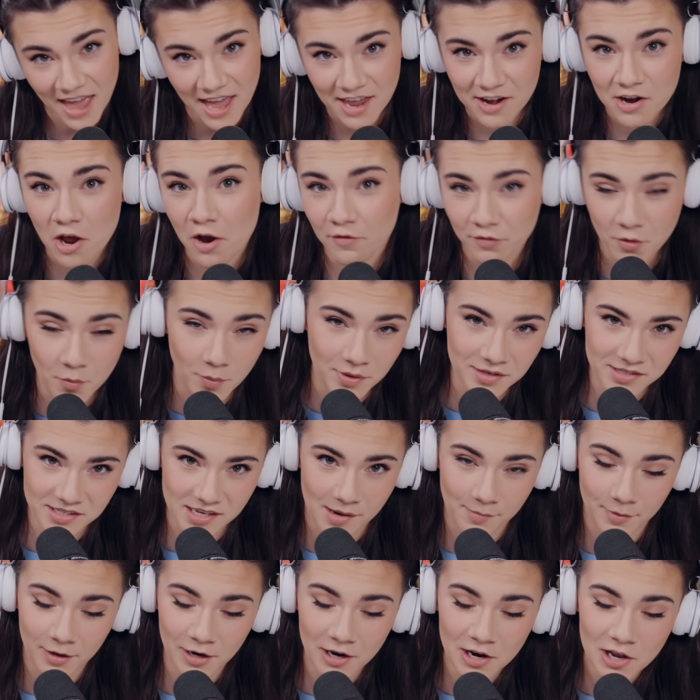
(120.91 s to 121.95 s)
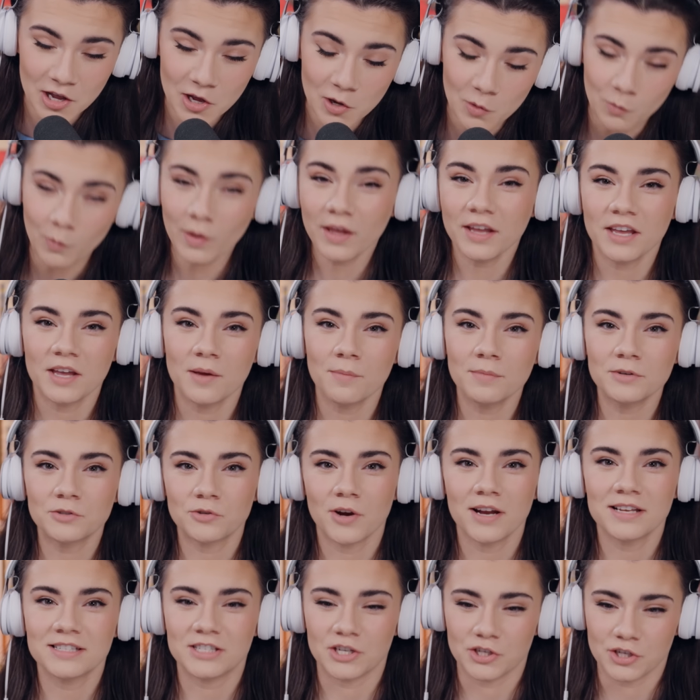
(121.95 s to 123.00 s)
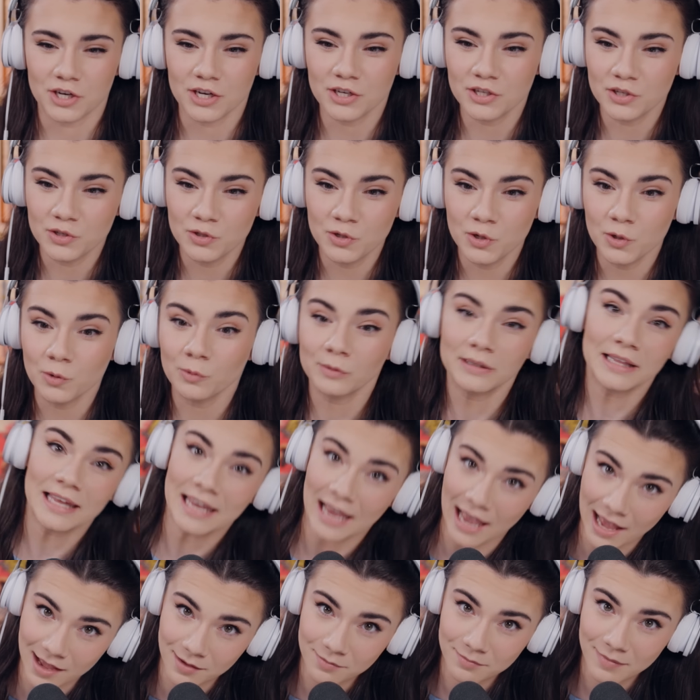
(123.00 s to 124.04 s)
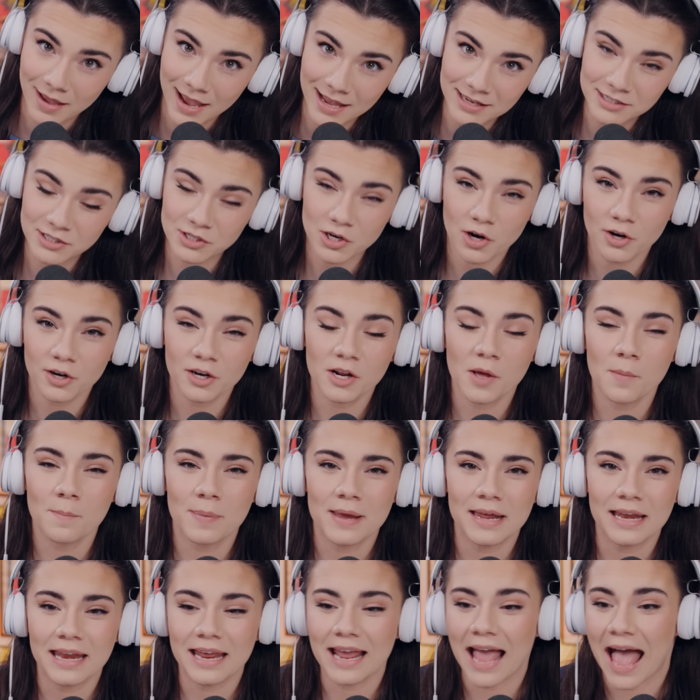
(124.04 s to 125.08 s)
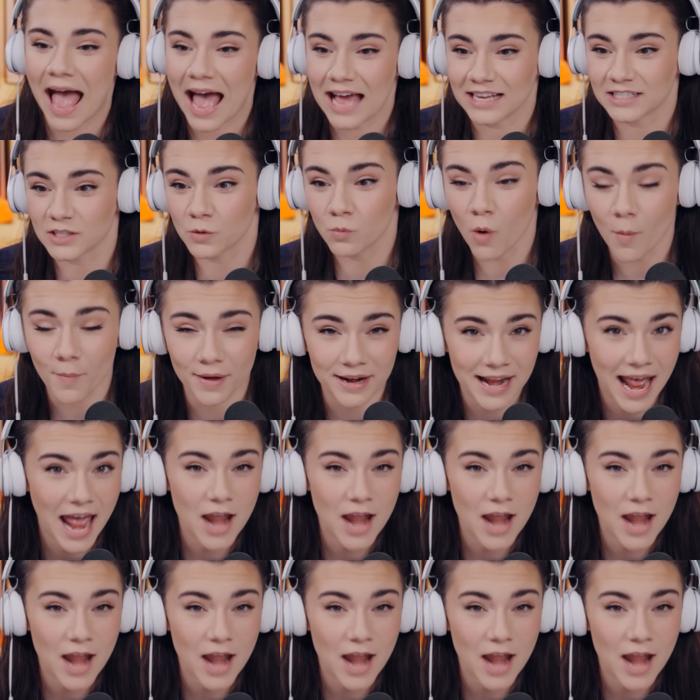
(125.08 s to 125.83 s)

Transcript: then, over one summer, William transitioned to Lia and started competing as a woman.